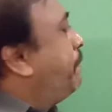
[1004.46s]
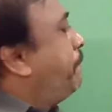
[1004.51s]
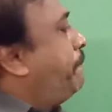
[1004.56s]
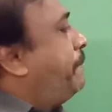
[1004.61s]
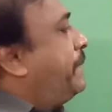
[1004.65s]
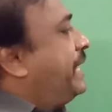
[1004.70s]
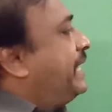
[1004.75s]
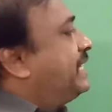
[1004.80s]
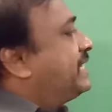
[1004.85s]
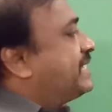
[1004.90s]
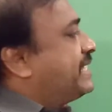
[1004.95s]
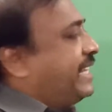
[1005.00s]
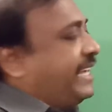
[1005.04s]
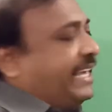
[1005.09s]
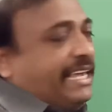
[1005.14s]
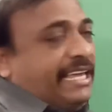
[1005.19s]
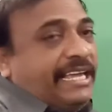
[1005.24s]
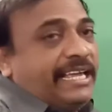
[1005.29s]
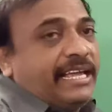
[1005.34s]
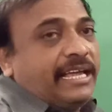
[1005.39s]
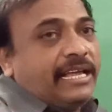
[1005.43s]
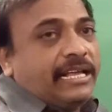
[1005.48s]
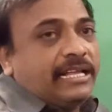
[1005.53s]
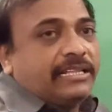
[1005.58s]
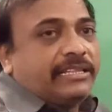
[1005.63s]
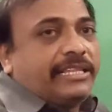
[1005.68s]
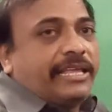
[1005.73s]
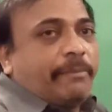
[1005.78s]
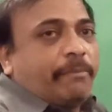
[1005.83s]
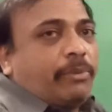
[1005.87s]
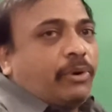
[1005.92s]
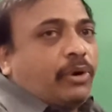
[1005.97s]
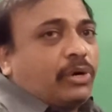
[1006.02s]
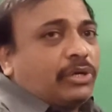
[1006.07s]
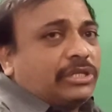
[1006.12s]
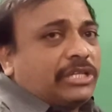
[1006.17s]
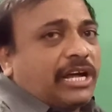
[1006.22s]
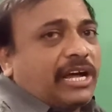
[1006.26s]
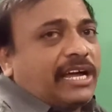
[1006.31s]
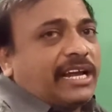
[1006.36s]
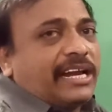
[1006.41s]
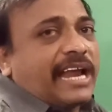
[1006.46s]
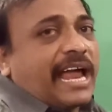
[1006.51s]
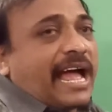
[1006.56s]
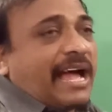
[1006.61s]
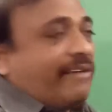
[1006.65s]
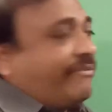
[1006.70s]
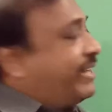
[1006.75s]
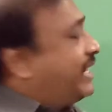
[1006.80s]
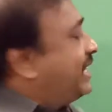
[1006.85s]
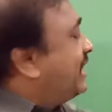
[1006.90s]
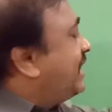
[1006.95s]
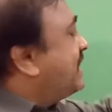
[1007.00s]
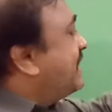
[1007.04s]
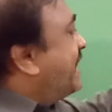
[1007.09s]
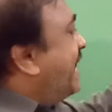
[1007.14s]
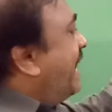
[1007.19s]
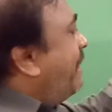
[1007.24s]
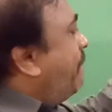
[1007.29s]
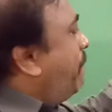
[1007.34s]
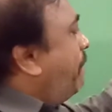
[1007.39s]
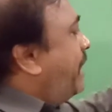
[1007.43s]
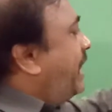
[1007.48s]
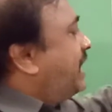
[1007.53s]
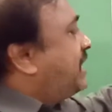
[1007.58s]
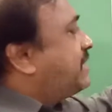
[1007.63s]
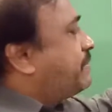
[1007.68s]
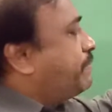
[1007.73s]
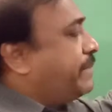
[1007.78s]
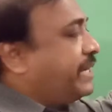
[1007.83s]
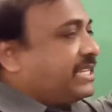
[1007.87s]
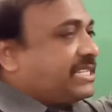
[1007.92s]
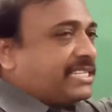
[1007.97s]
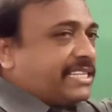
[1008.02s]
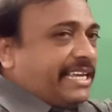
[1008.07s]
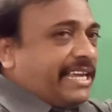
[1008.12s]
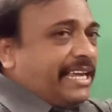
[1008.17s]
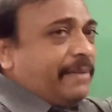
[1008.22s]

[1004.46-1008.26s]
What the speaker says: BC. They both are having the same base BC